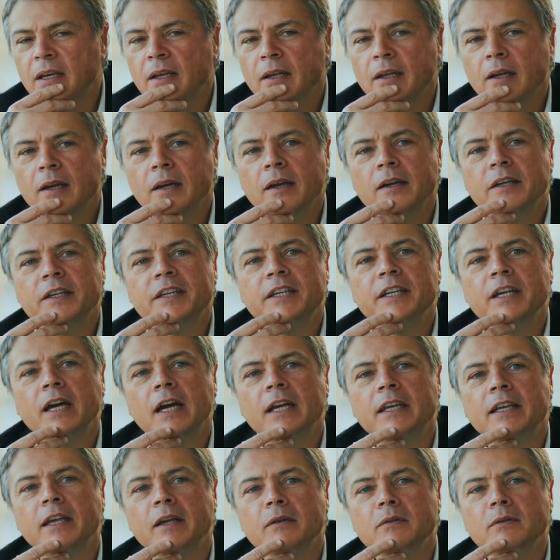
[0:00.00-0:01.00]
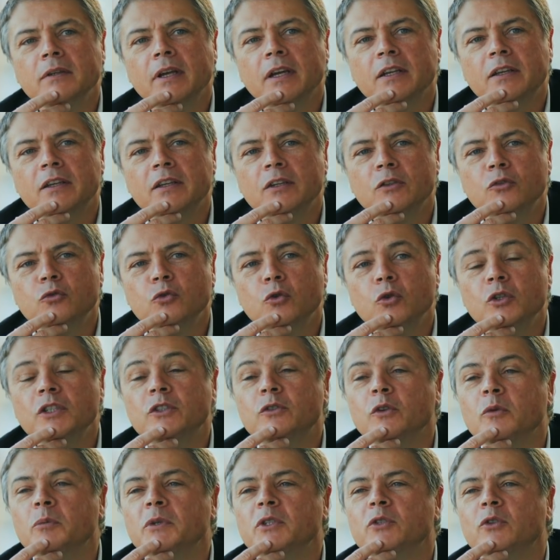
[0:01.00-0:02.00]
Uh, here I can I can do a
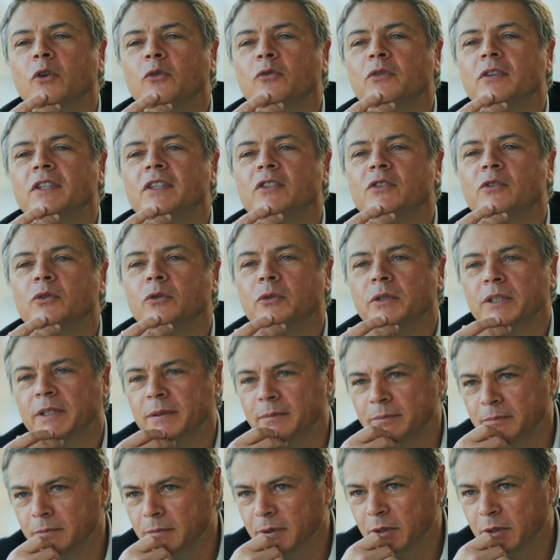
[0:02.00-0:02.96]
little bit of history